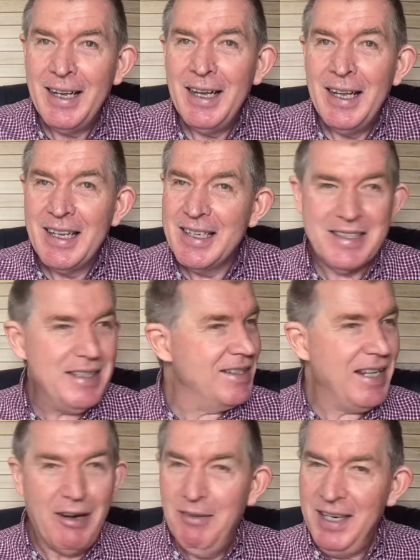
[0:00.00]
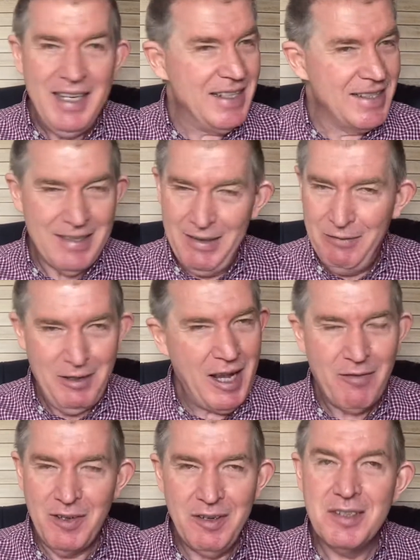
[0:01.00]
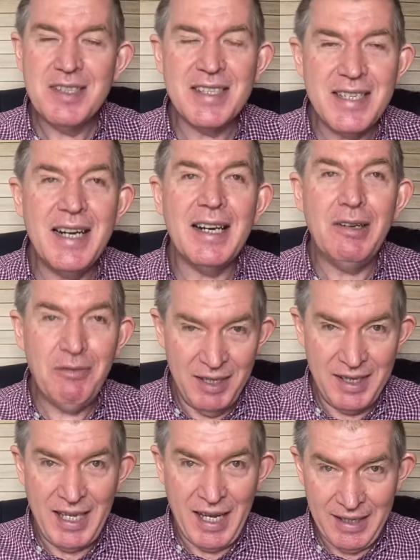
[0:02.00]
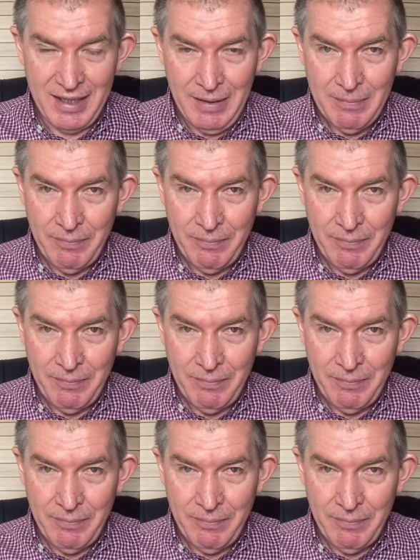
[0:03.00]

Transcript: it's just how it is, and we have to settle with that.